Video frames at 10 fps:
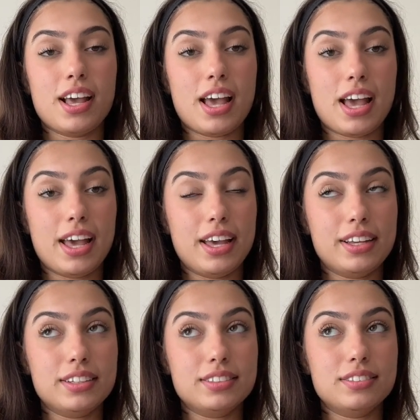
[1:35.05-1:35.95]

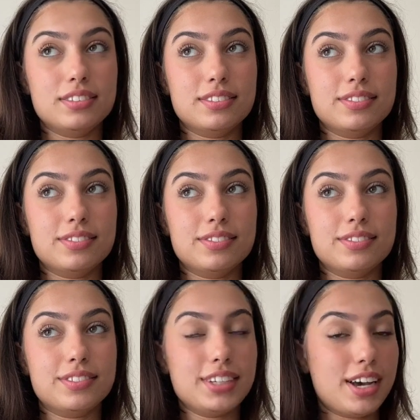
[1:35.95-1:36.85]

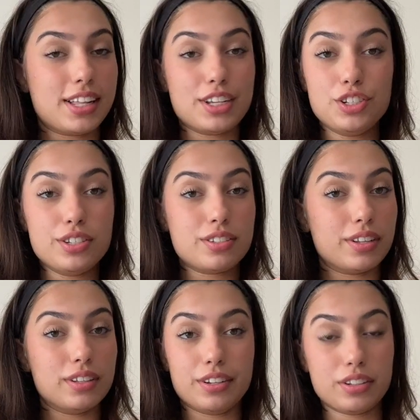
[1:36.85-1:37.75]
And yeah, that's just
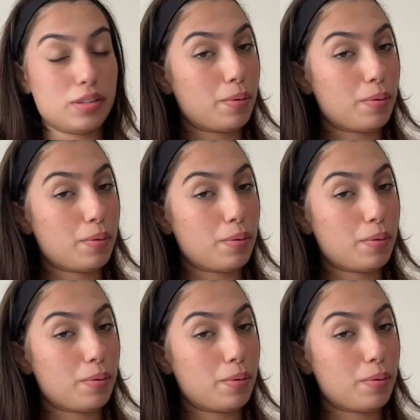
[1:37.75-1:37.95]
literally my